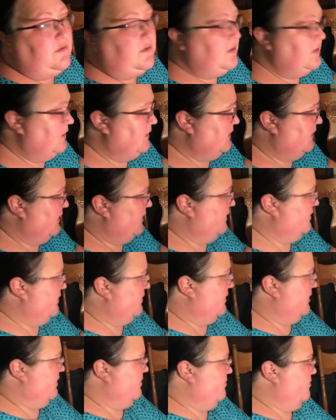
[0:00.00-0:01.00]
Let's see, I
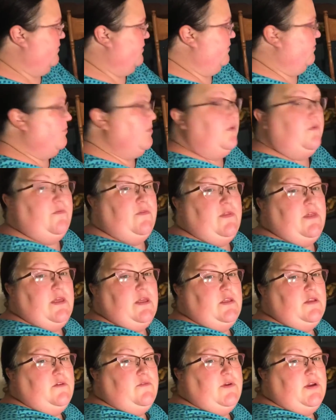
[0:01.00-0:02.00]
got to move
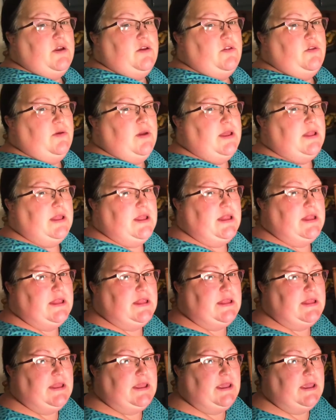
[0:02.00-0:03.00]
this over here so you guys can
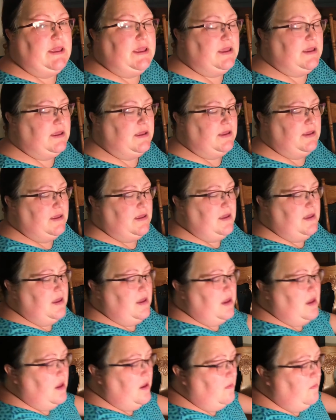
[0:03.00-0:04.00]
see.
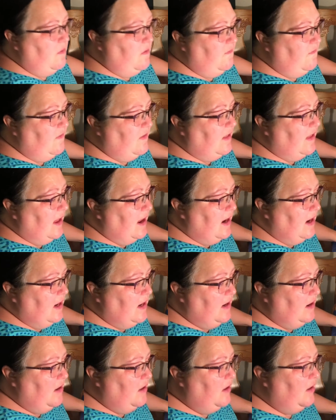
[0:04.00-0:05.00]
And move the light
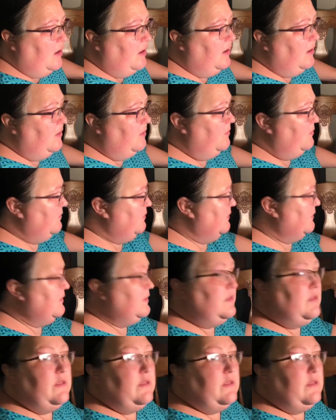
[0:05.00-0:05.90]
close.